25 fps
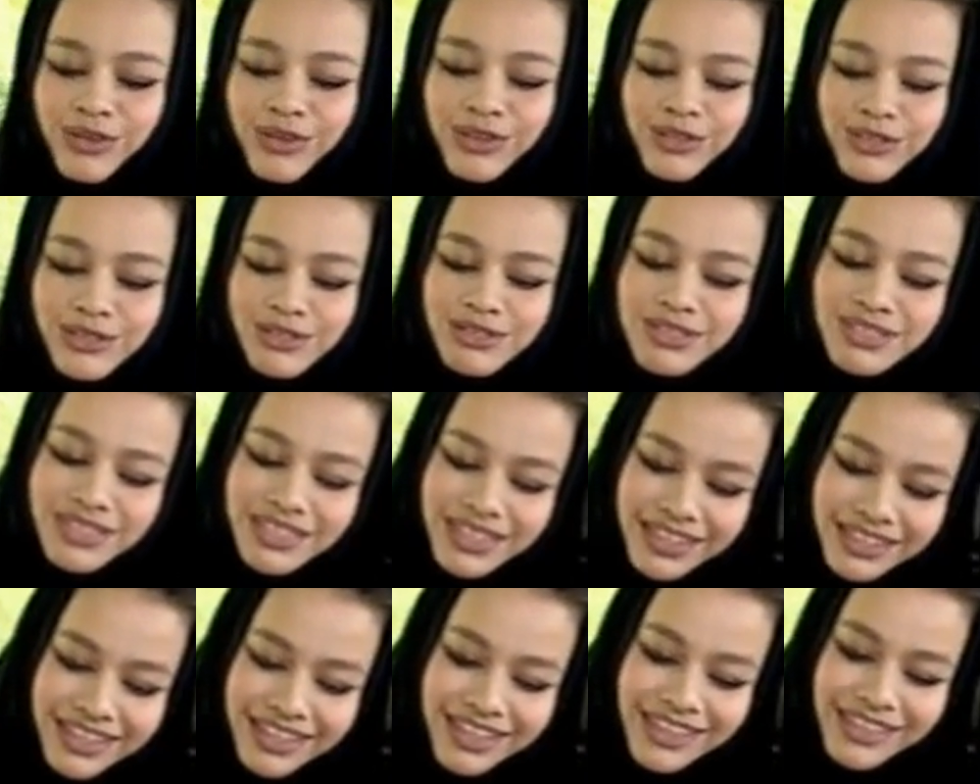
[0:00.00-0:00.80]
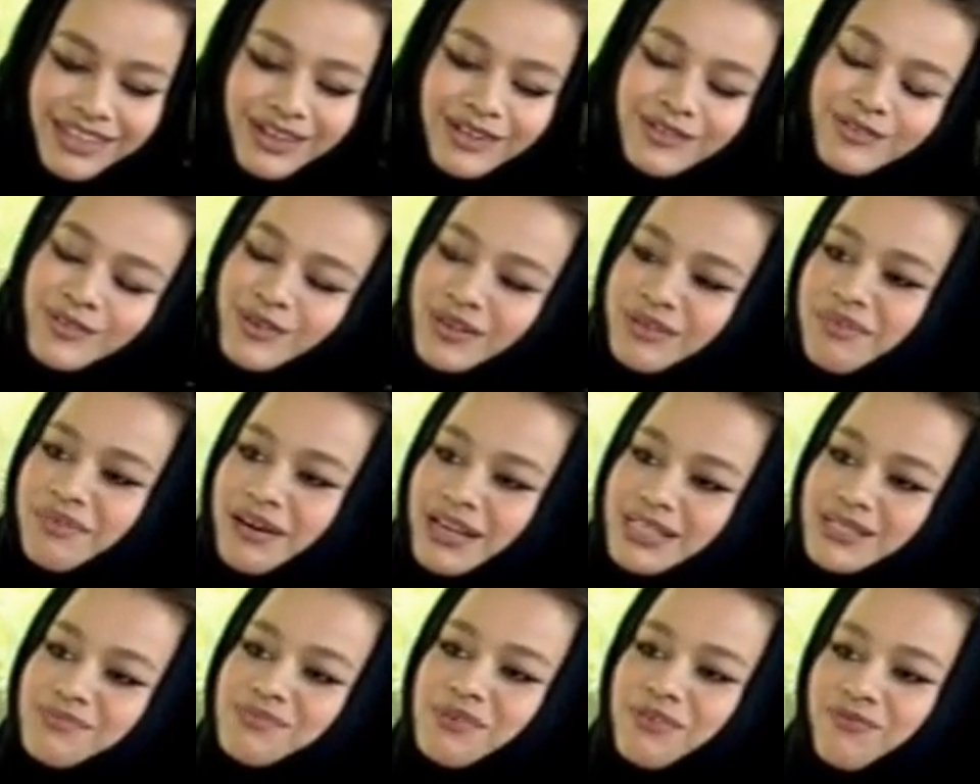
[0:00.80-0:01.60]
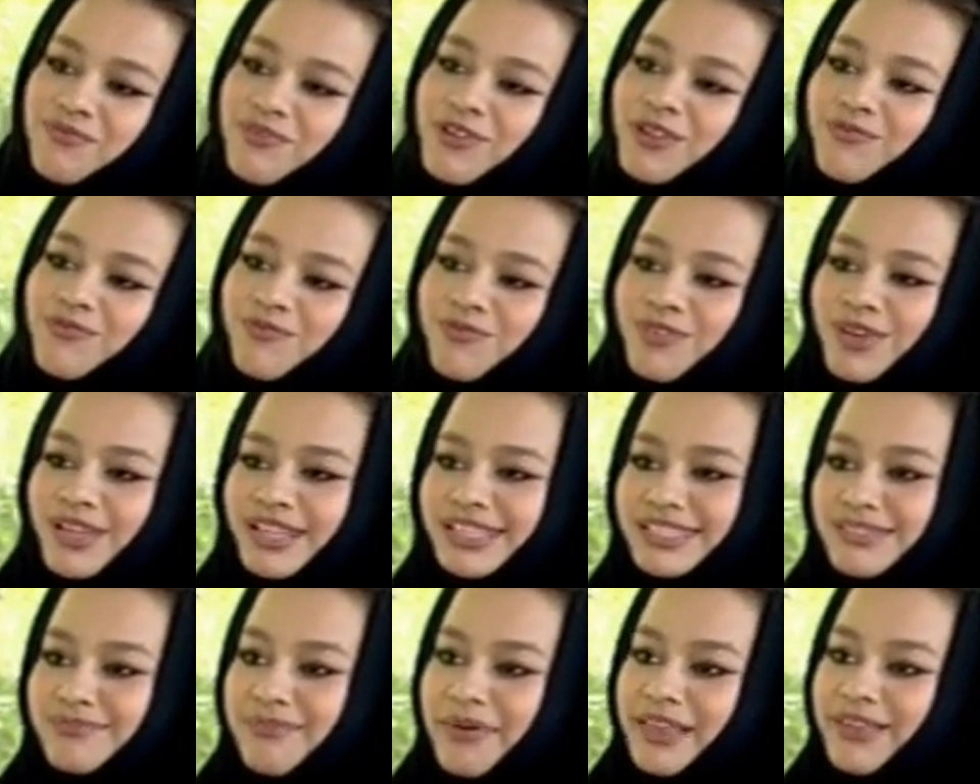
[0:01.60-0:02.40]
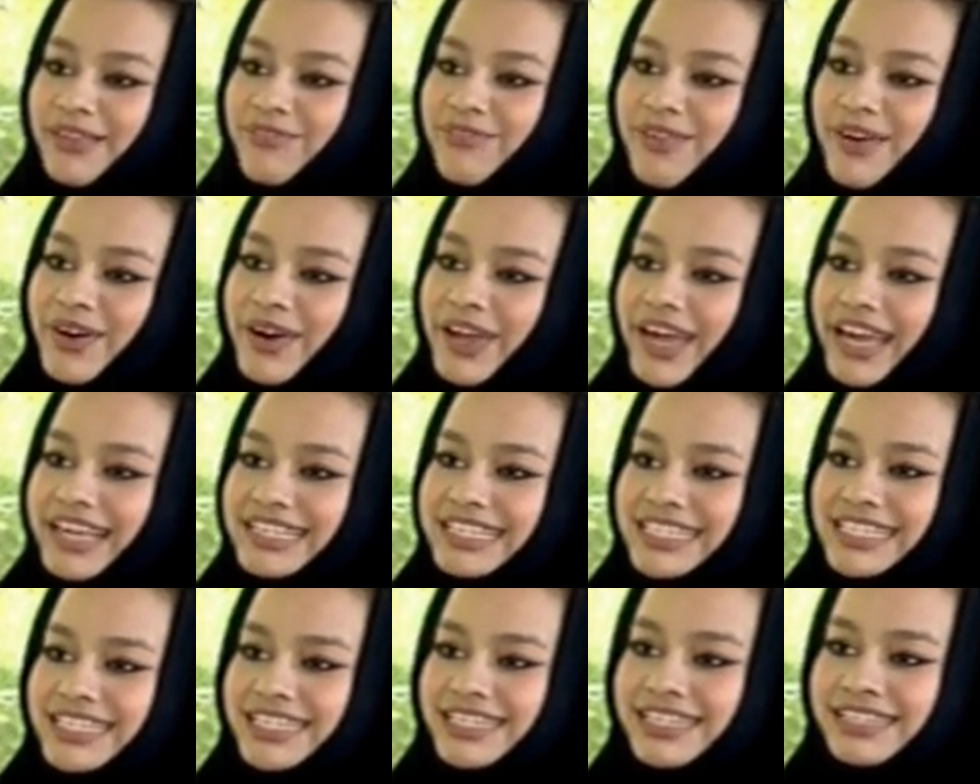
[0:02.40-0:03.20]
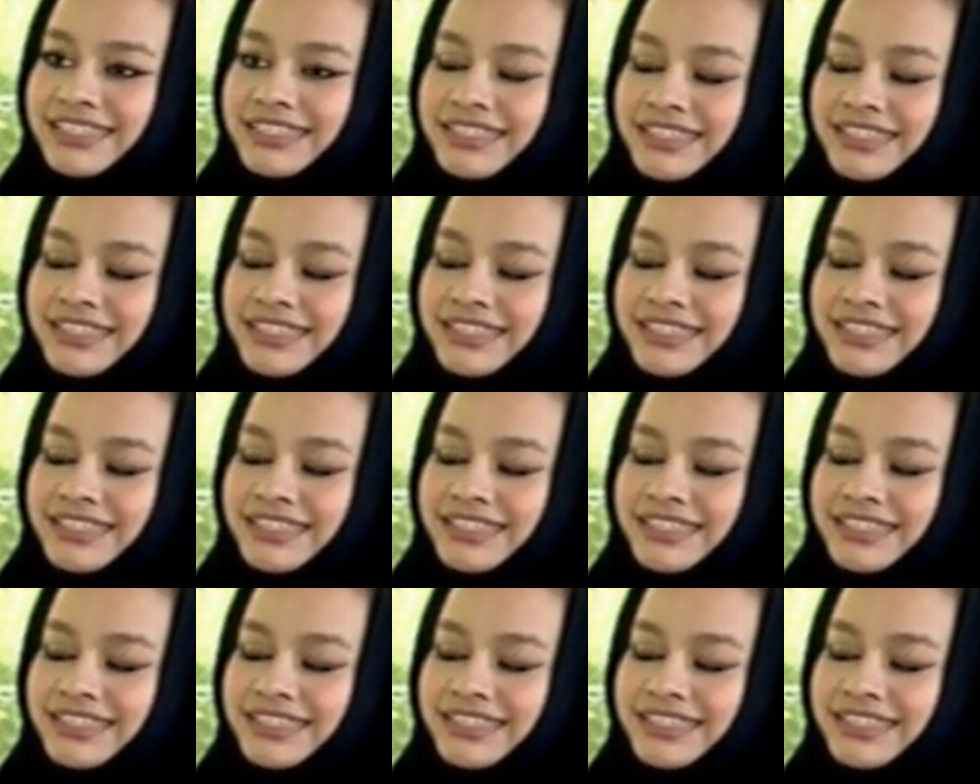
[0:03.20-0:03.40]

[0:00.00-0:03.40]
Do you think that their dream has been fulfilled by the very idea?